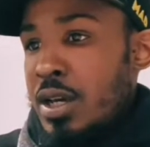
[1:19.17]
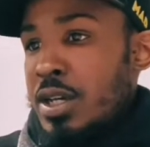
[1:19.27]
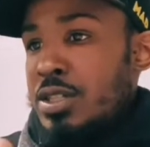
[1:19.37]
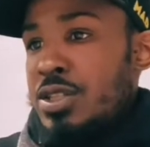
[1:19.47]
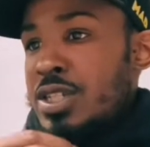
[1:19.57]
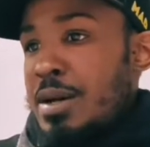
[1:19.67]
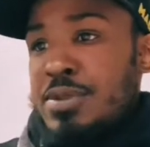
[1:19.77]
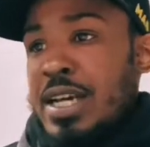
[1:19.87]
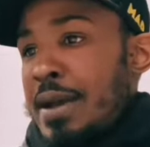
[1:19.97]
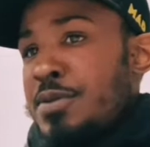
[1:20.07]
to
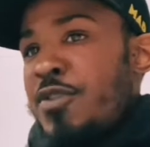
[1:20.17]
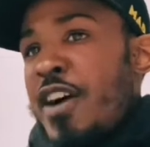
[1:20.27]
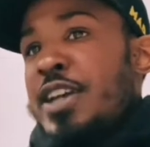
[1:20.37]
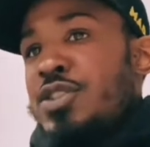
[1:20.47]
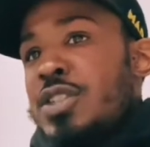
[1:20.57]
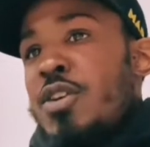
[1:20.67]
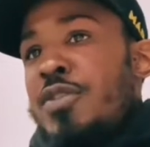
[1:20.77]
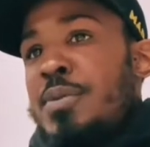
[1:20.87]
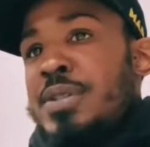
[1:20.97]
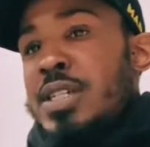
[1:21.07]
sometimes find yourself in a
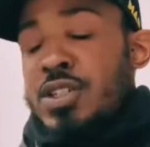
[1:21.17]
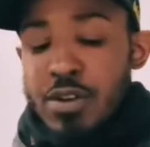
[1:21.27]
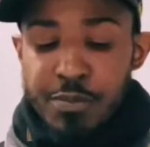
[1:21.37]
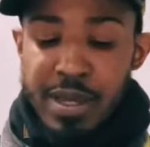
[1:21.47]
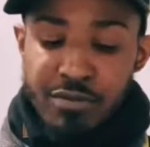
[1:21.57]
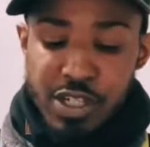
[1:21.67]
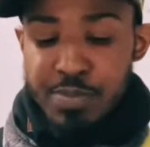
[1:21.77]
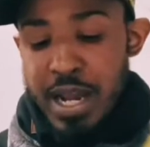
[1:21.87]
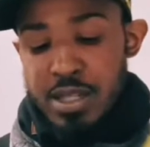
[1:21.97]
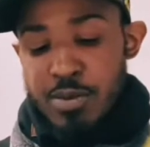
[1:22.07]
position of being
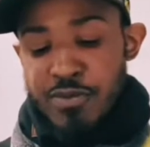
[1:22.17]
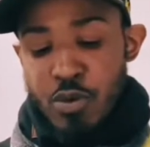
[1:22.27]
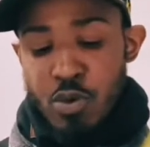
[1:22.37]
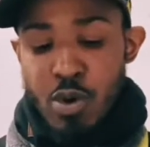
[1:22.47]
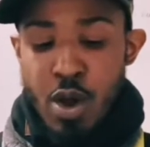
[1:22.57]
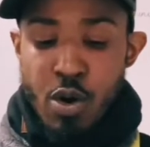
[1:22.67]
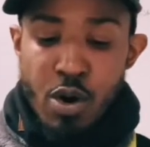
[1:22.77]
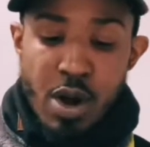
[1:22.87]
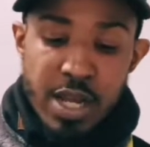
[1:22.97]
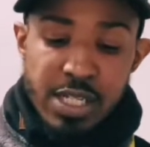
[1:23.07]
respectful, or
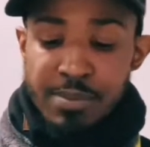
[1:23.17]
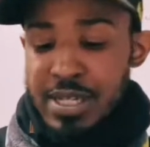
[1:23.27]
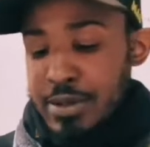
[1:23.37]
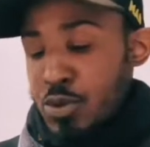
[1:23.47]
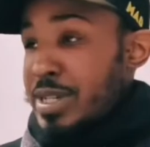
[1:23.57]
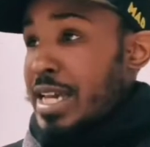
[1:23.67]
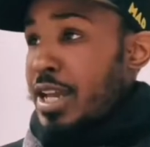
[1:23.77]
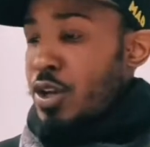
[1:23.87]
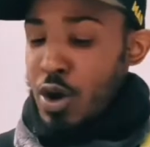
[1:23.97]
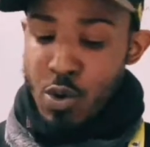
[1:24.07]
sometimes always getting
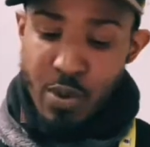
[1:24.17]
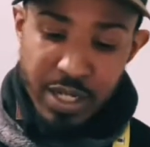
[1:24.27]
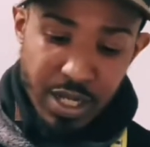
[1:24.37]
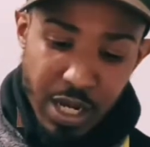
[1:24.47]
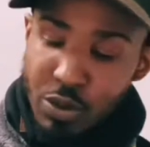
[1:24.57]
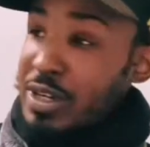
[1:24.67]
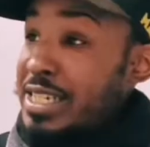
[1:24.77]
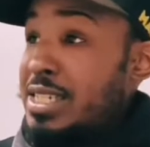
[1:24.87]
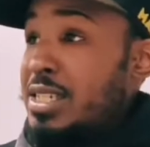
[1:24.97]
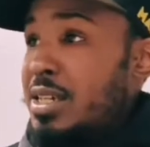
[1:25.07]
your homework done, or
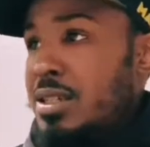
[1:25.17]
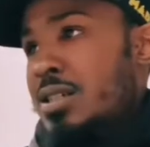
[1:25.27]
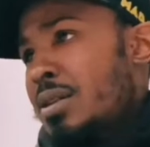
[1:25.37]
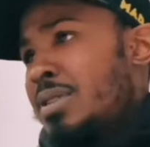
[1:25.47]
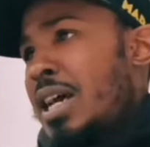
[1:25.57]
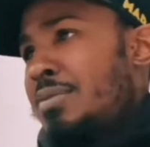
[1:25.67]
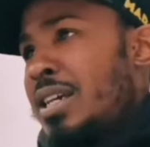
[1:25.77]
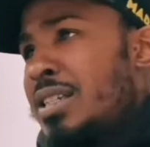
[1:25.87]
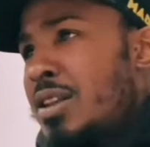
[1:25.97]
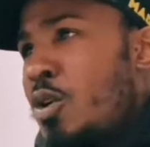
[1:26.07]
listening, because sometimes it
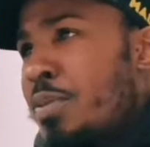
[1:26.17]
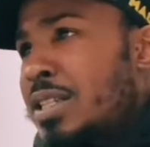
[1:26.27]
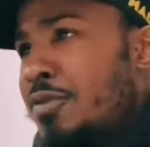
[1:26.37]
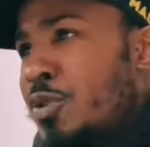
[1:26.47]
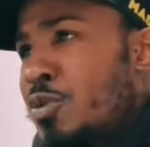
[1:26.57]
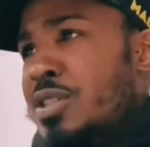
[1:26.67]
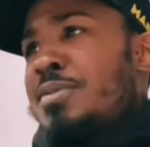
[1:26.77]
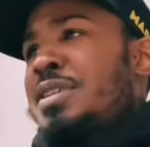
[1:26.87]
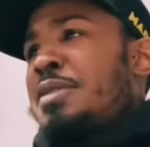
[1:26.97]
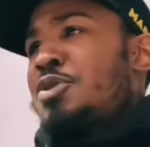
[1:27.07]
is a little bit difficult.
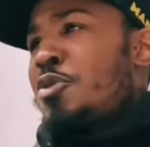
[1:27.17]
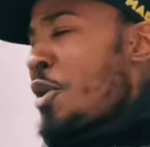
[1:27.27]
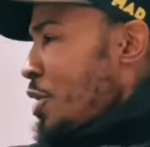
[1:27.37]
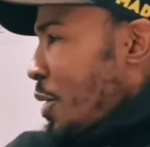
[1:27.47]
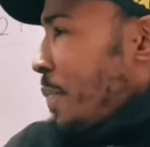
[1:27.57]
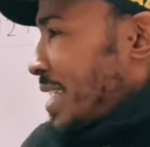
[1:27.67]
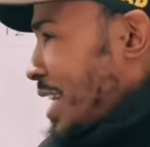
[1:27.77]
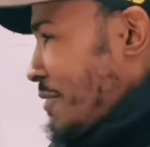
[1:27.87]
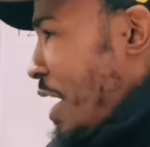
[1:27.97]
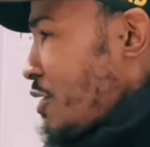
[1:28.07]
Sometimes you're messing
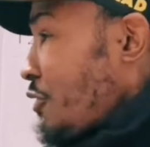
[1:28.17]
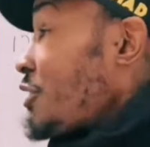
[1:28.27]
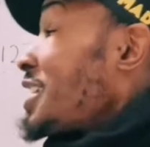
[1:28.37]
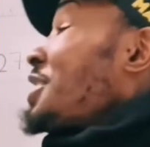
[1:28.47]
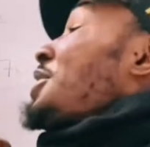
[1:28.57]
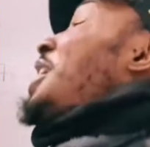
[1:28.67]
about your friends and